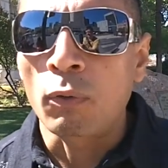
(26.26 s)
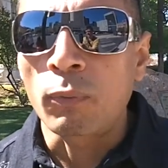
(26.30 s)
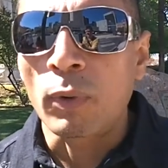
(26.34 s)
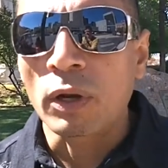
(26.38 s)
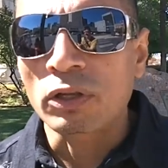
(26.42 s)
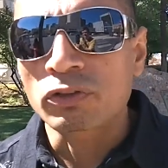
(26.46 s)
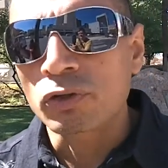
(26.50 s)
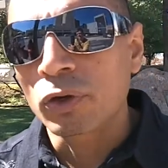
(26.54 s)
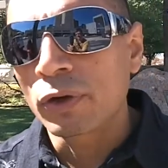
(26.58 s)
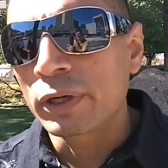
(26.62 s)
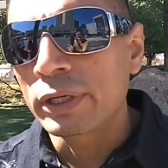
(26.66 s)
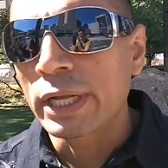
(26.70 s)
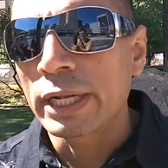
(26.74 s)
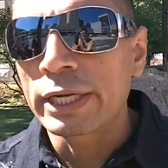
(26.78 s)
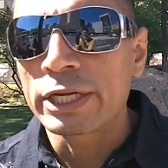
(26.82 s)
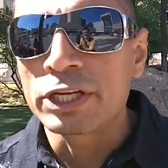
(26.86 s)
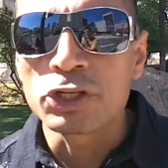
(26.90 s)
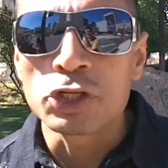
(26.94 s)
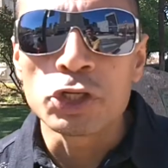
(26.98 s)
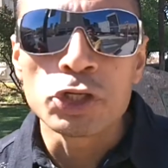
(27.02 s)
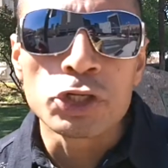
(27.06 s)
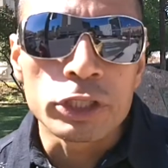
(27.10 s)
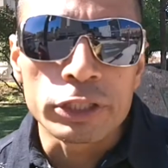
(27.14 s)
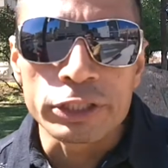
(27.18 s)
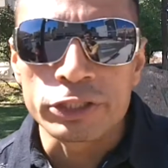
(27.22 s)
what's going on
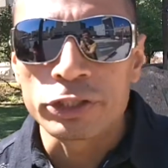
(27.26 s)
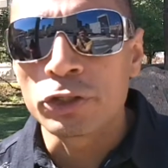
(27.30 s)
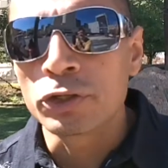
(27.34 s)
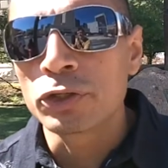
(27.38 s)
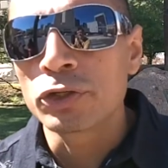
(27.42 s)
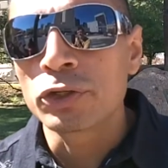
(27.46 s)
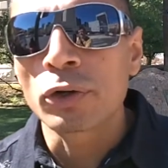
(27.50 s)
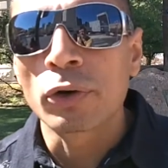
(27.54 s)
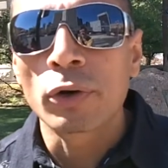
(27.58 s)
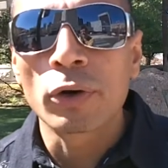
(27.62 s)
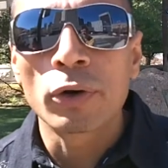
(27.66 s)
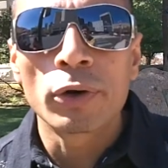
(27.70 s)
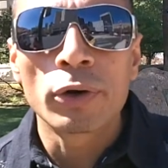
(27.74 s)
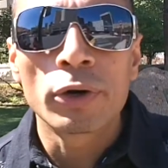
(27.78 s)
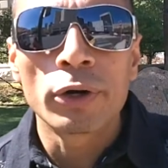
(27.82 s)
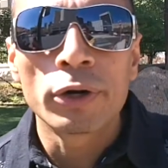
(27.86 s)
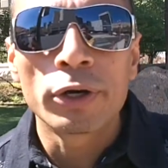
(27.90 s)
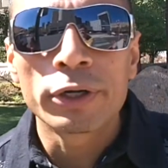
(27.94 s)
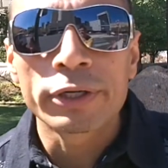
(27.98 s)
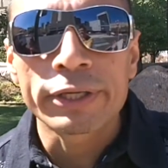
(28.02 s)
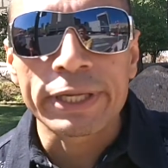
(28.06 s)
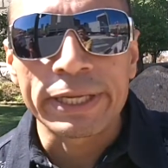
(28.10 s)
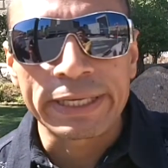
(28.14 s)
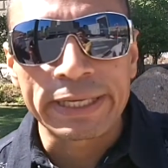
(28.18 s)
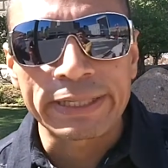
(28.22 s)
in New
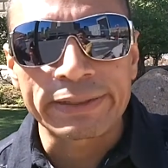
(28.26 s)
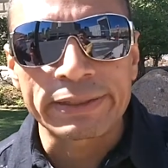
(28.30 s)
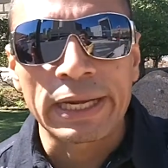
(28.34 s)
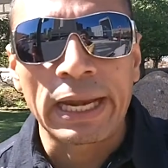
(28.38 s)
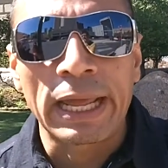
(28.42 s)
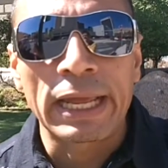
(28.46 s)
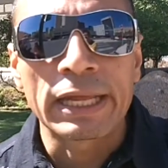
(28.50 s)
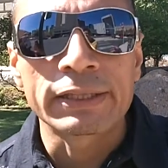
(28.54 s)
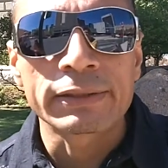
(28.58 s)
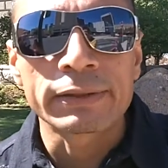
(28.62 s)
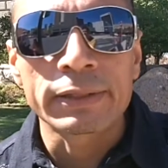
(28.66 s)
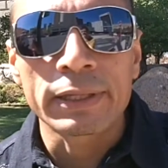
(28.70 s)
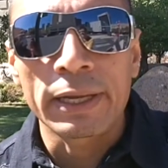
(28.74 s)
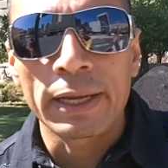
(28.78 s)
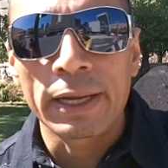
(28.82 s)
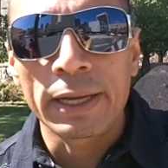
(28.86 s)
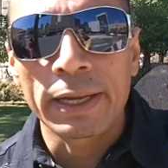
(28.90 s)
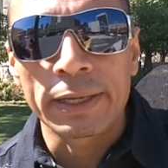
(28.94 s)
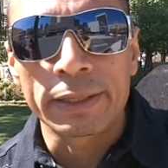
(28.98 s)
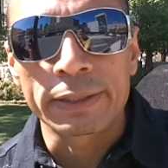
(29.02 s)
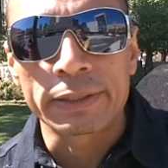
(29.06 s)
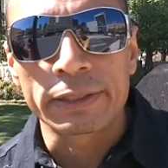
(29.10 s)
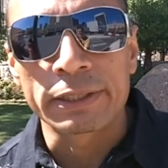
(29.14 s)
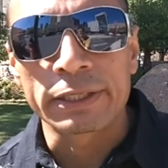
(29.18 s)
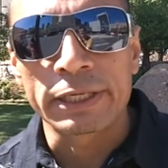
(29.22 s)
York and Atlanta
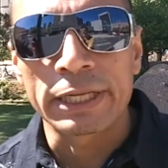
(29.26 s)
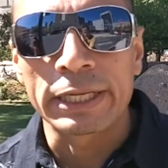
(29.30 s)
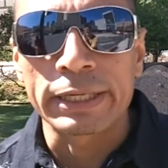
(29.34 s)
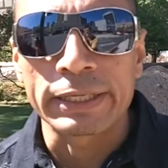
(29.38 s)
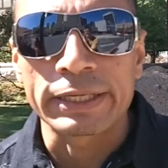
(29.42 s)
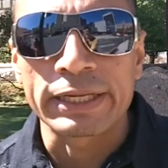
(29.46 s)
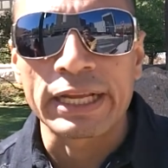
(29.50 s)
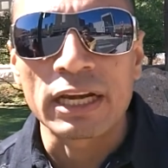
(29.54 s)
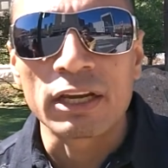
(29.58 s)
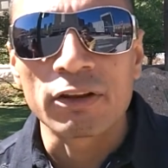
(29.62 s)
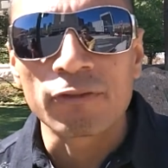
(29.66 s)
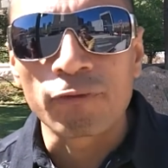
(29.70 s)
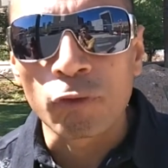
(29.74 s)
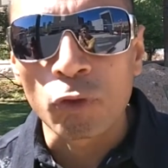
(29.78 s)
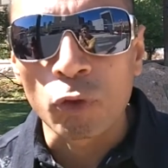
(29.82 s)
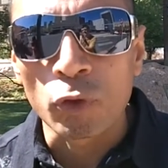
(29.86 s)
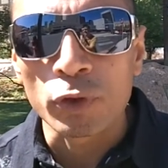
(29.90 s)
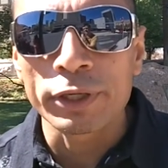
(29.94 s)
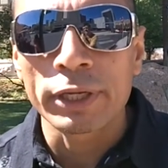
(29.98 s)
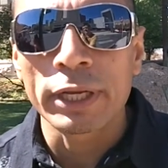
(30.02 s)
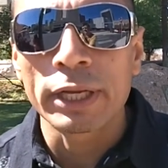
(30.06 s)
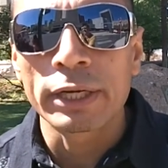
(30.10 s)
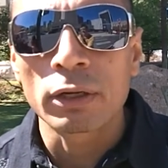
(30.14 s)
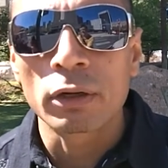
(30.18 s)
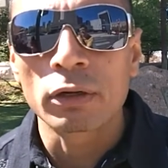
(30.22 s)
and in
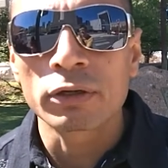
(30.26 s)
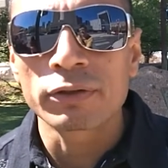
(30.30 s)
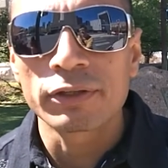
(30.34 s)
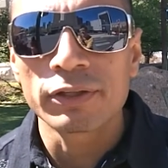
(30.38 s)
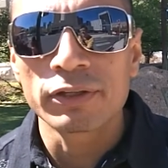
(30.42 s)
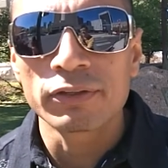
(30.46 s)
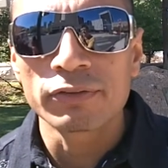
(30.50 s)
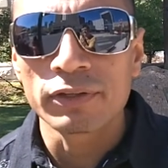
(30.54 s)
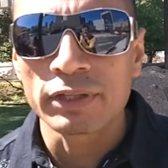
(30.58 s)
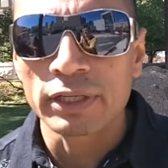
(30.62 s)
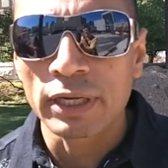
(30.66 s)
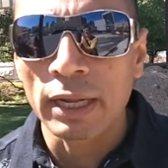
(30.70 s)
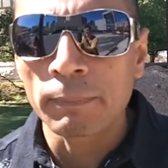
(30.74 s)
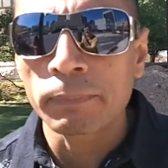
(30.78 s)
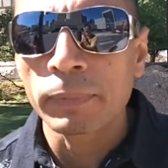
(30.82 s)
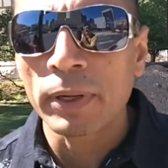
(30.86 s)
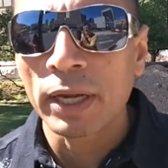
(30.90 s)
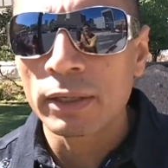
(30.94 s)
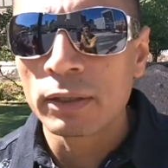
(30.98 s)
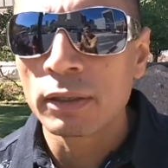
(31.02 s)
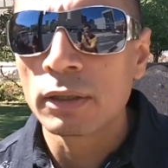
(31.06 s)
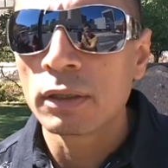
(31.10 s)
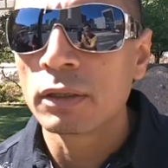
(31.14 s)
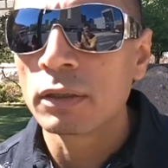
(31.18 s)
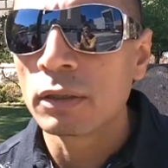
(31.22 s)
California and all this, and I'm
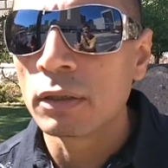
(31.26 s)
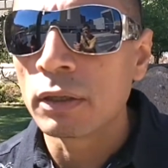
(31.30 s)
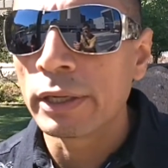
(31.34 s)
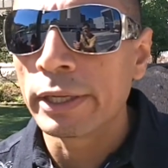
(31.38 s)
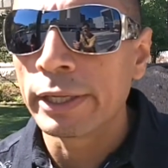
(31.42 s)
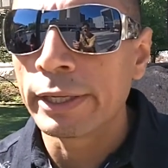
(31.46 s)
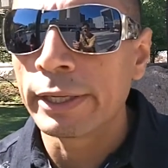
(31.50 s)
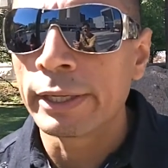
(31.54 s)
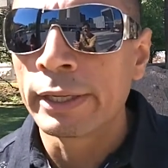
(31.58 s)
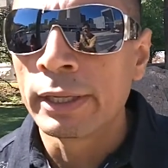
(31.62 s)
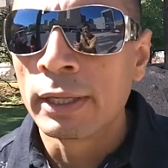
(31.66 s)
kind of